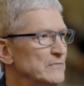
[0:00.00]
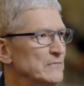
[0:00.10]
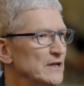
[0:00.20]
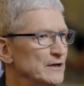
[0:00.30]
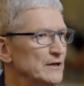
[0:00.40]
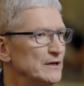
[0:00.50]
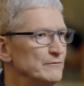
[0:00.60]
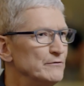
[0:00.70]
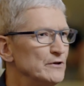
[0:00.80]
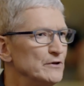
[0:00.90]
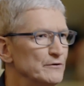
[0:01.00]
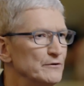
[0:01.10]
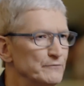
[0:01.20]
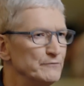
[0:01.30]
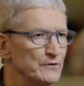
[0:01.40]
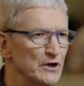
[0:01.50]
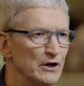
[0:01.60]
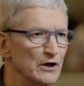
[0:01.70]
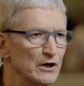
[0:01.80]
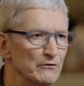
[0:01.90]
the submitting,
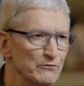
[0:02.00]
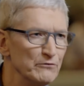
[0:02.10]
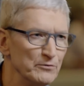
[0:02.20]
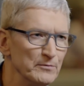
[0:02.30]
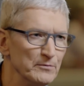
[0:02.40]
submitting to it.